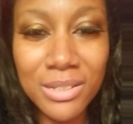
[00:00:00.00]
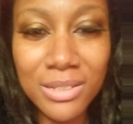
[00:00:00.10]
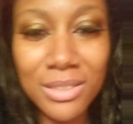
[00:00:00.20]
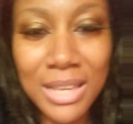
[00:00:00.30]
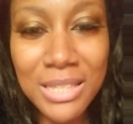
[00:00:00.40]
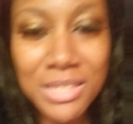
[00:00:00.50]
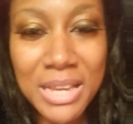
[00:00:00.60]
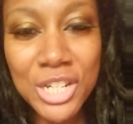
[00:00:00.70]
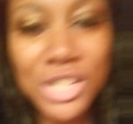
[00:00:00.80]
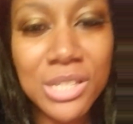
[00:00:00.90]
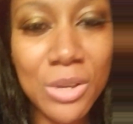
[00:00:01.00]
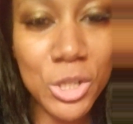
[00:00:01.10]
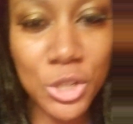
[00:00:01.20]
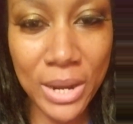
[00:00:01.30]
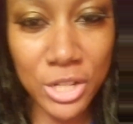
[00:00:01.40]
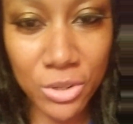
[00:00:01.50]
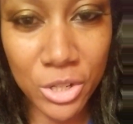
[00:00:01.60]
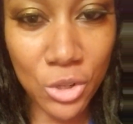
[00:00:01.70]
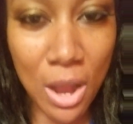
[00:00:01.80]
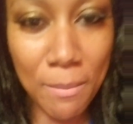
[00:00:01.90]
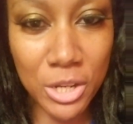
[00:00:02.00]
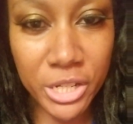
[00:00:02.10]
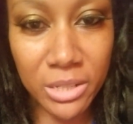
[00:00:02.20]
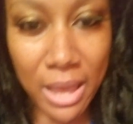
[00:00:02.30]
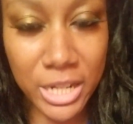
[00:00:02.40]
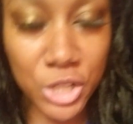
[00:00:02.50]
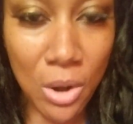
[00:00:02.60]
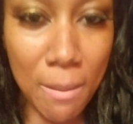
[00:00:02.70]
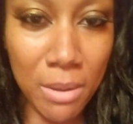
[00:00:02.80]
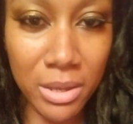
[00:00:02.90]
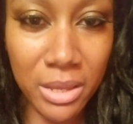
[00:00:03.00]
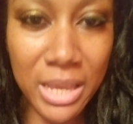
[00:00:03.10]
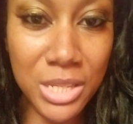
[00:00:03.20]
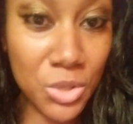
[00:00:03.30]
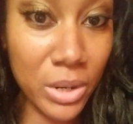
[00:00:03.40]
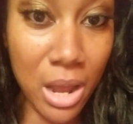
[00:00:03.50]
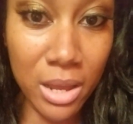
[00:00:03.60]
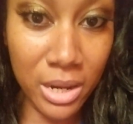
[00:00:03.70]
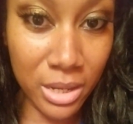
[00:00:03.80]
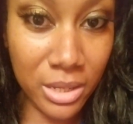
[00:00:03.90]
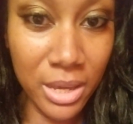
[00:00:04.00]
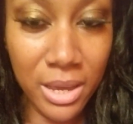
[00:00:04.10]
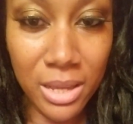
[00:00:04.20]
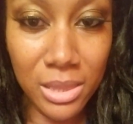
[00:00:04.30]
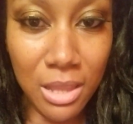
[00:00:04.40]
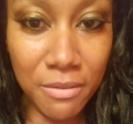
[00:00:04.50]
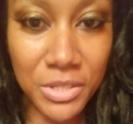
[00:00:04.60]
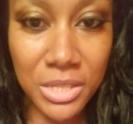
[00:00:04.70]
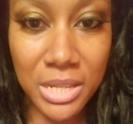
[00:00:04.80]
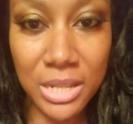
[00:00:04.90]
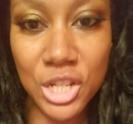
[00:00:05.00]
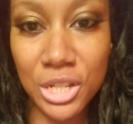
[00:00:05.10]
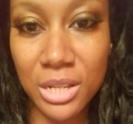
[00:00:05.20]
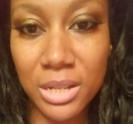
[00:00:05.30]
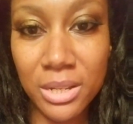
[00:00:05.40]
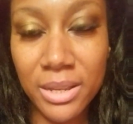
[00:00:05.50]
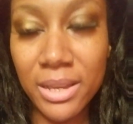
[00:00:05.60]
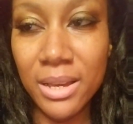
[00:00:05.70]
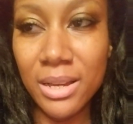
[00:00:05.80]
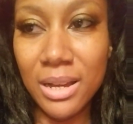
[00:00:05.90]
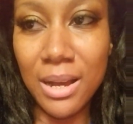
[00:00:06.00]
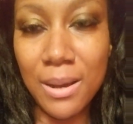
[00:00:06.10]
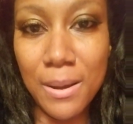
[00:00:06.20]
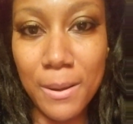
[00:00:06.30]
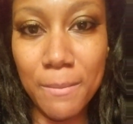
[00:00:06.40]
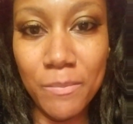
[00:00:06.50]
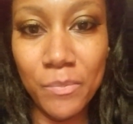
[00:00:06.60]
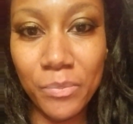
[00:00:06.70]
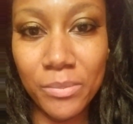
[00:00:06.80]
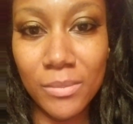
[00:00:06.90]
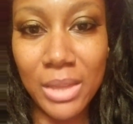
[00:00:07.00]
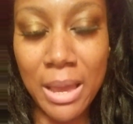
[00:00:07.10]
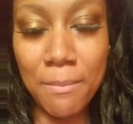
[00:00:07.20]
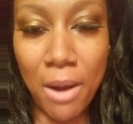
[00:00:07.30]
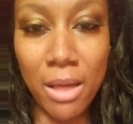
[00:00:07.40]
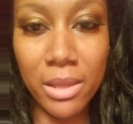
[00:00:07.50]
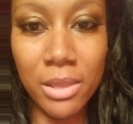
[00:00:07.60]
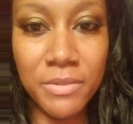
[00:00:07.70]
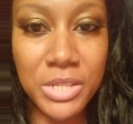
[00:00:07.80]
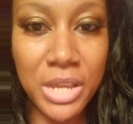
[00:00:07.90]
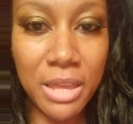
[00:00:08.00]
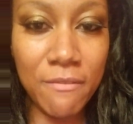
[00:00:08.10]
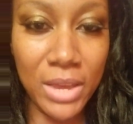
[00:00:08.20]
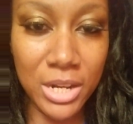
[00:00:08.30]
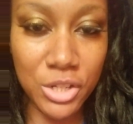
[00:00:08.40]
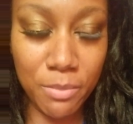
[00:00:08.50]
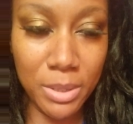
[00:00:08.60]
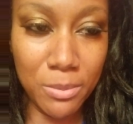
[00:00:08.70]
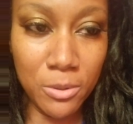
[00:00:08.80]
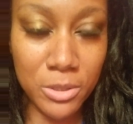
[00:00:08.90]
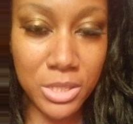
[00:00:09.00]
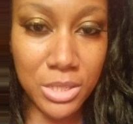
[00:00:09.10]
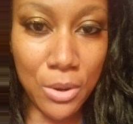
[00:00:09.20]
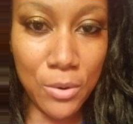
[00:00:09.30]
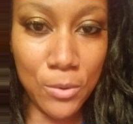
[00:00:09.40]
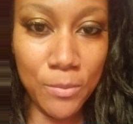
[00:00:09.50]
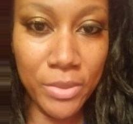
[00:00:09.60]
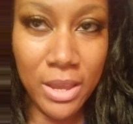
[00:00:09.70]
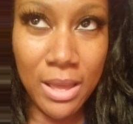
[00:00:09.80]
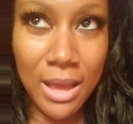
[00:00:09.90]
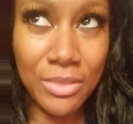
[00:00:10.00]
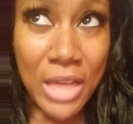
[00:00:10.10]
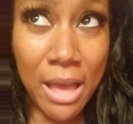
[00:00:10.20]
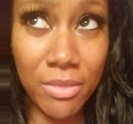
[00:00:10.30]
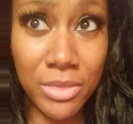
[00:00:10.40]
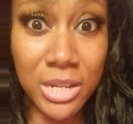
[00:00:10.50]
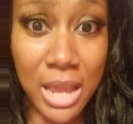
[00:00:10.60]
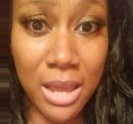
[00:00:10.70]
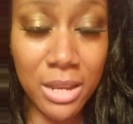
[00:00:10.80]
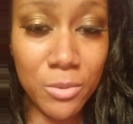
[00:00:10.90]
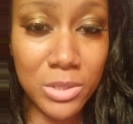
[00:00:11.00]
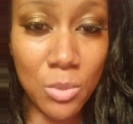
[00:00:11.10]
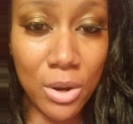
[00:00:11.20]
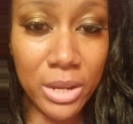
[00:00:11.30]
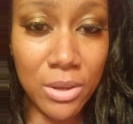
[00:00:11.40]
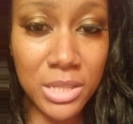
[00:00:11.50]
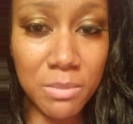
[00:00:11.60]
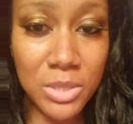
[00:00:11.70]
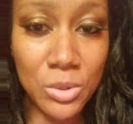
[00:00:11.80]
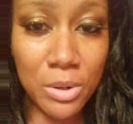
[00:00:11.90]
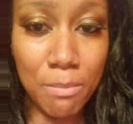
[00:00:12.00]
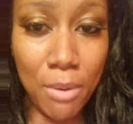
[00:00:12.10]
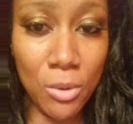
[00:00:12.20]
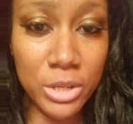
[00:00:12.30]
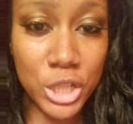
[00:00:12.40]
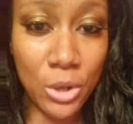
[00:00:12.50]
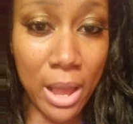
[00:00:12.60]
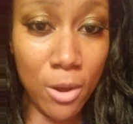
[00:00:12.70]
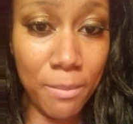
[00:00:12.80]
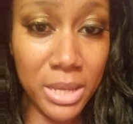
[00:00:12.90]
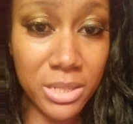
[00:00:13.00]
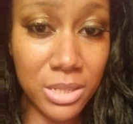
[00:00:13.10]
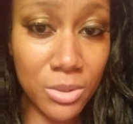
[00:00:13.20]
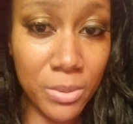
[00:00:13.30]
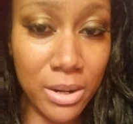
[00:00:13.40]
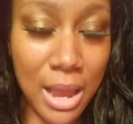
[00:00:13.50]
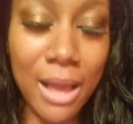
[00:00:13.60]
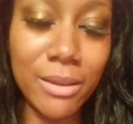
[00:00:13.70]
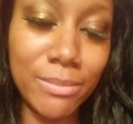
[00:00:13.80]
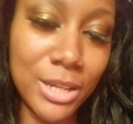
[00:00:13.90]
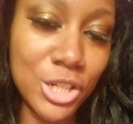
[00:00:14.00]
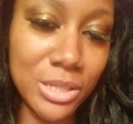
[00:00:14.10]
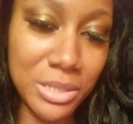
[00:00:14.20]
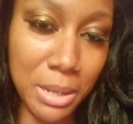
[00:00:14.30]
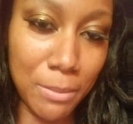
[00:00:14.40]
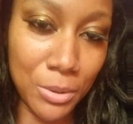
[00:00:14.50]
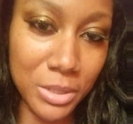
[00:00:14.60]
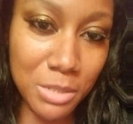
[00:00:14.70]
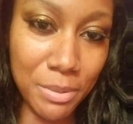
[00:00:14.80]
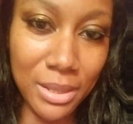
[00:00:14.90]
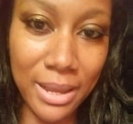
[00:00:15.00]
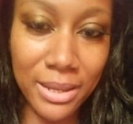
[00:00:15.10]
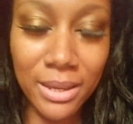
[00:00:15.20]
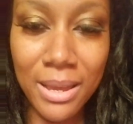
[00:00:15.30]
let's say she's no stranger to drama. She likes drama, histrionic, loves attention, and probably loves to take advantage of people. So that the nanny was working on some sort of bogus trial basis, or what, I shouldn't say bogus, but like